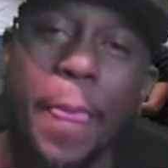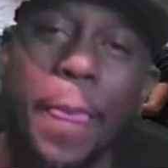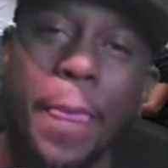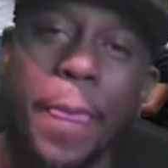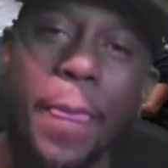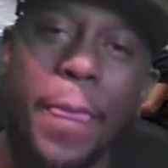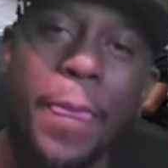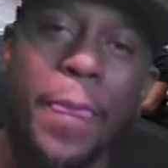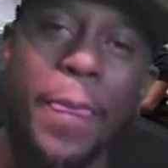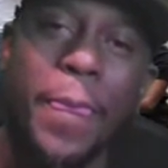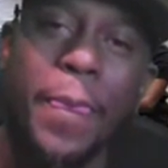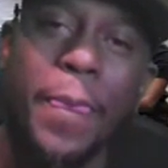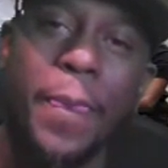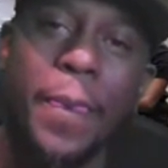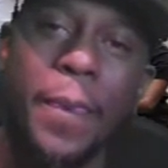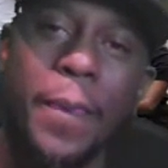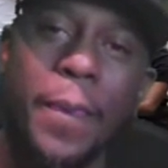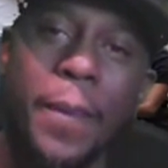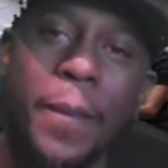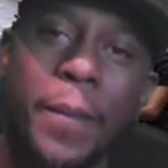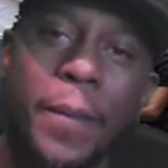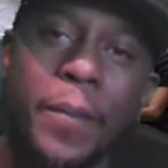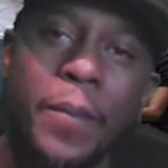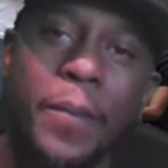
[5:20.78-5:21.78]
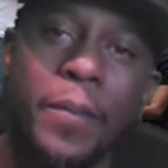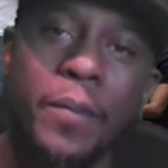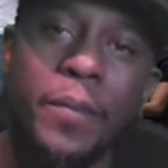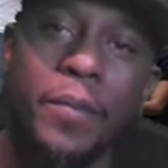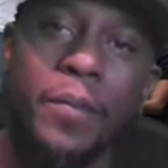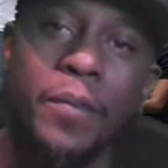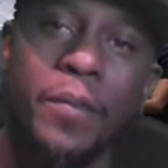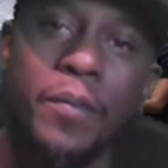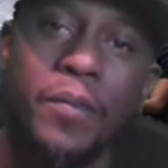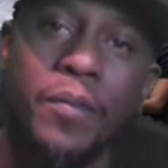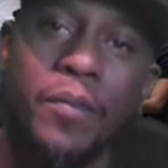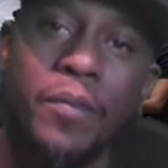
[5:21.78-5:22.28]

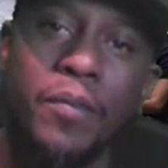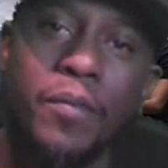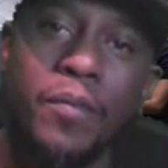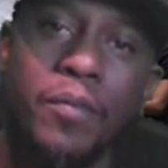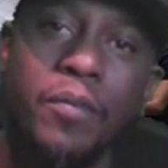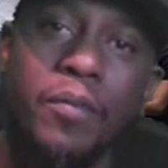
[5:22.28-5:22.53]
(silence)